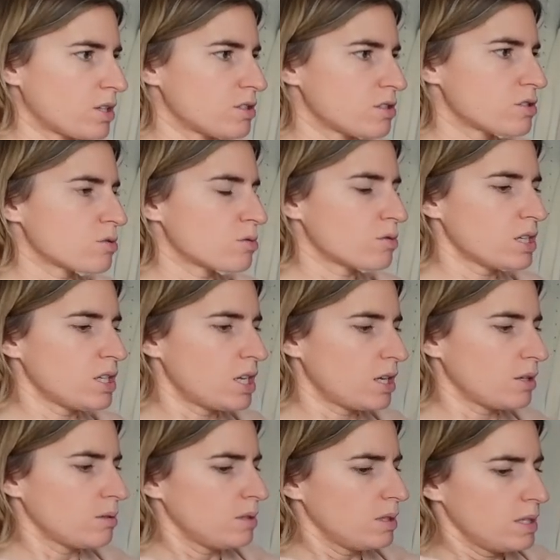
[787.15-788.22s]
I just thought,
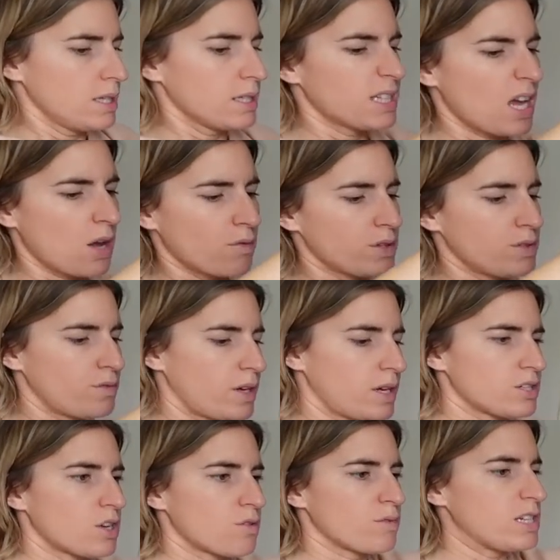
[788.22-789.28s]
get rid of it,
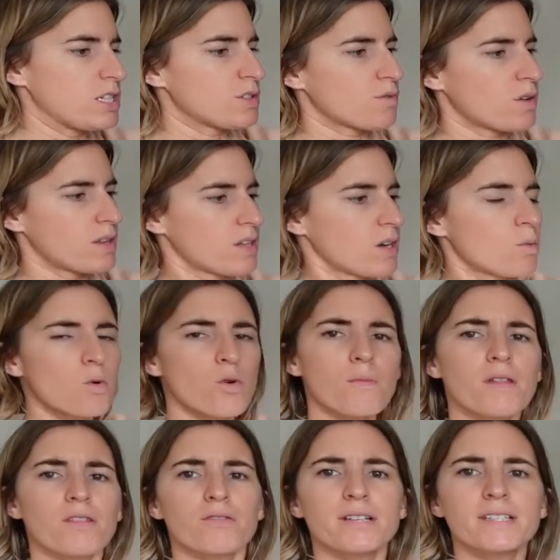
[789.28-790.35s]
I don't reach for it. And then I wore it
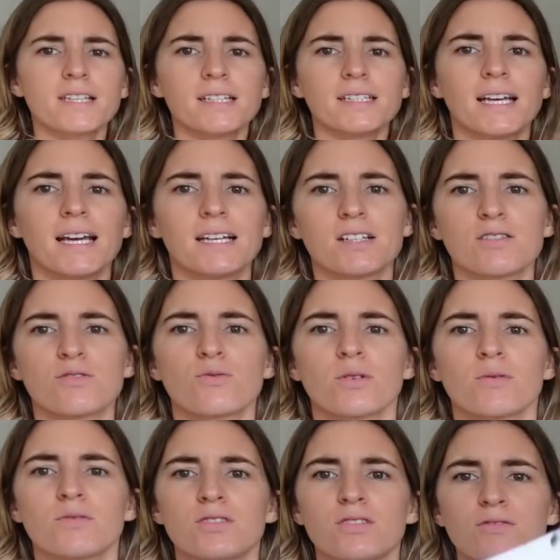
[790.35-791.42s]
Mothering Sunday. I just thought
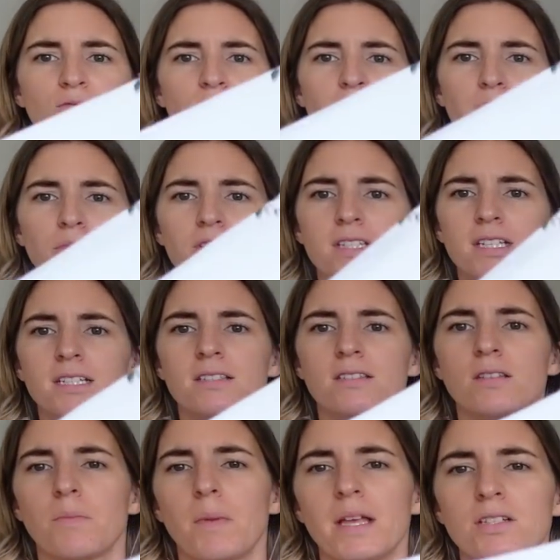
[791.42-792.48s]
it was just really pretty.
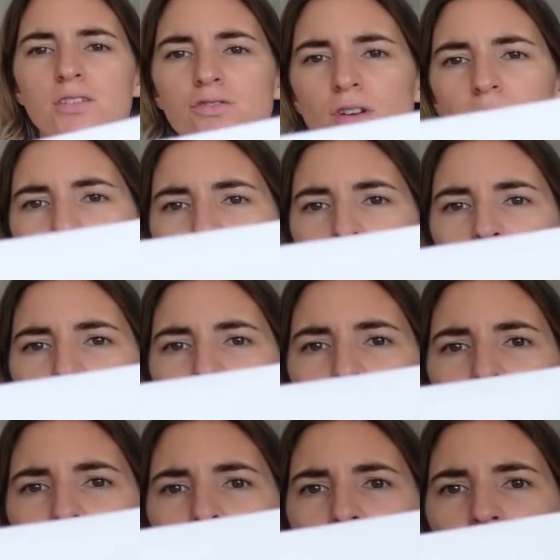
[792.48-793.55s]
It's the pinstripe
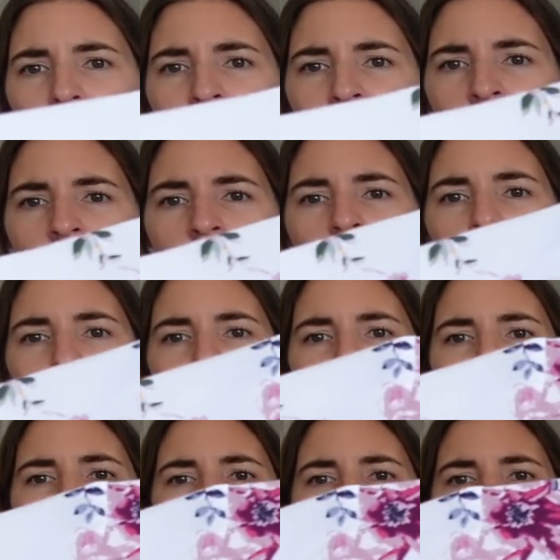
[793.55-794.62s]
blue, the
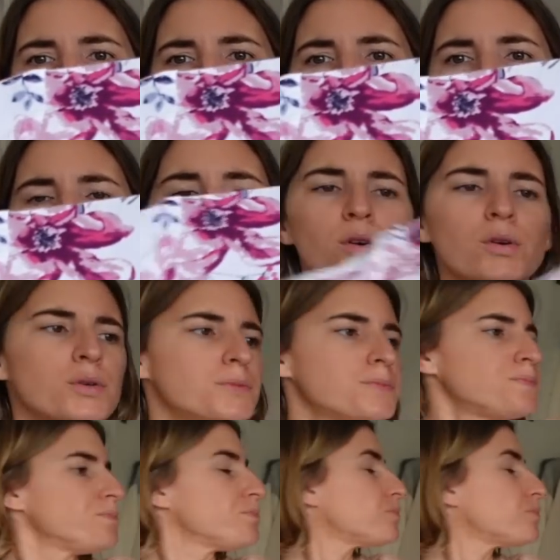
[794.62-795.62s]
floral.